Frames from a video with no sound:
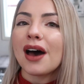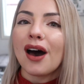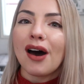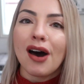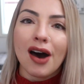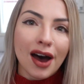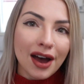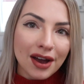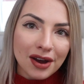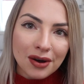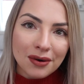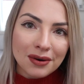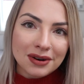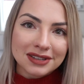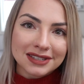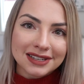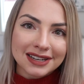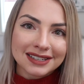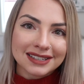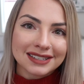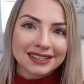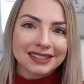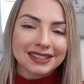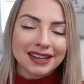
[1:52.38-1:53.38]
I always
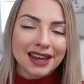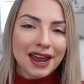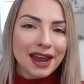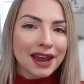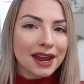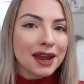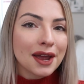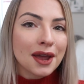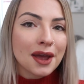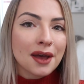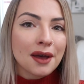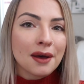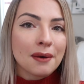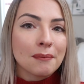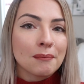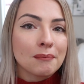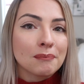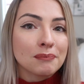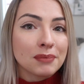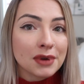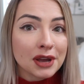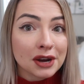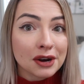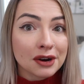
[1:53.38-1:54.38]
like to say
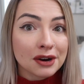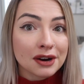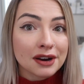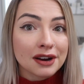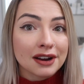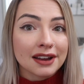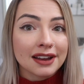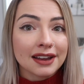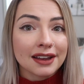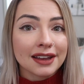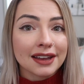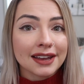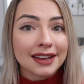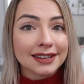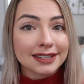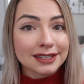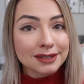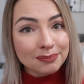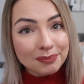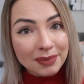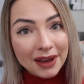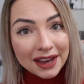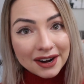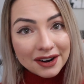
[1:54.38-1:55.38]
bigger
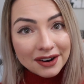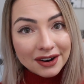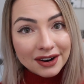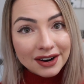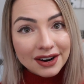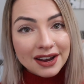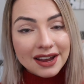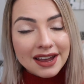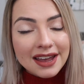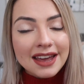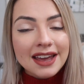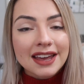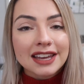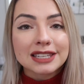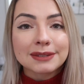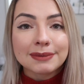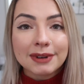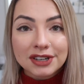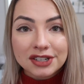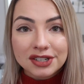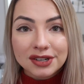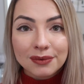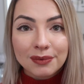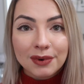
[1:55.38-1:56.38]
is better,
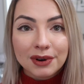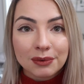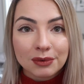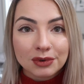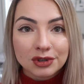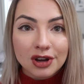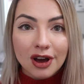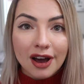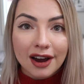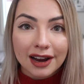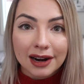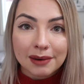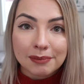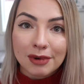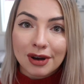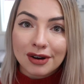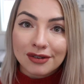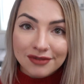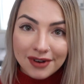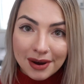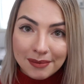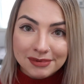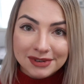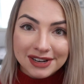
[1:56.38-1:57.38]
especially when we're talking
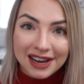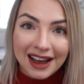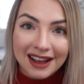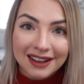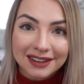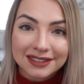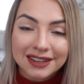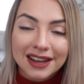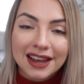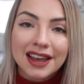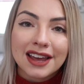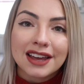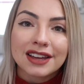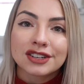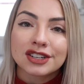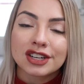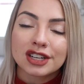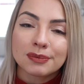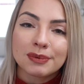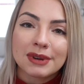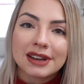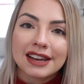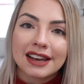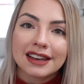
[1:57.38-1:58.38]
about reptiles,
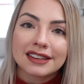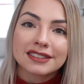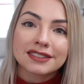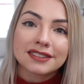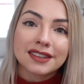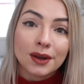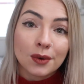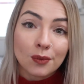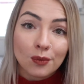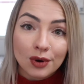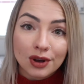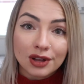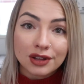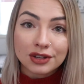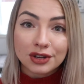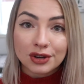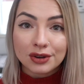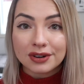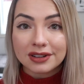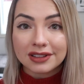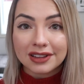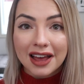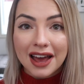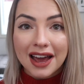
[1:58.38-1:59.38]
just because they will
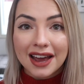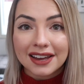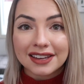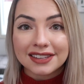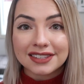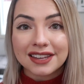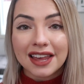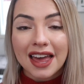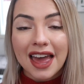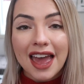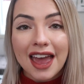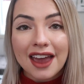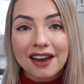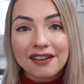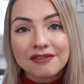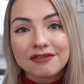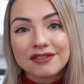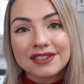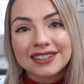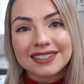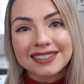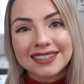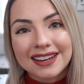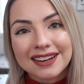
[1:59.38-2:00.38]
utilize
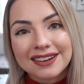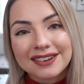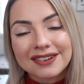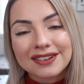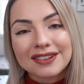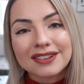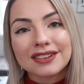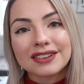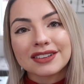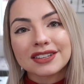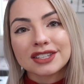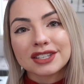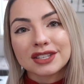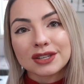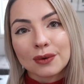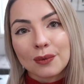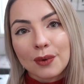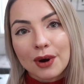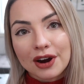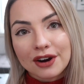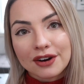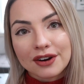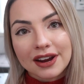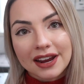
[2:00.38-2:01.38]
every single
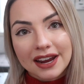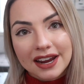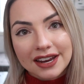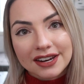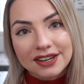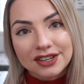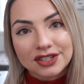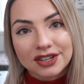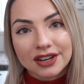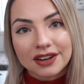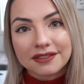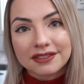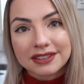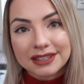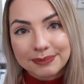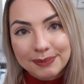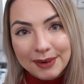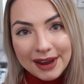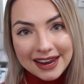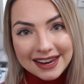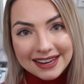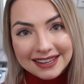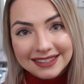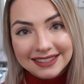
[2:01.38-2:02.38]
square inch of
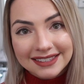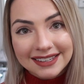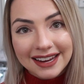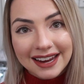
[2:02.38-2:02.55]
space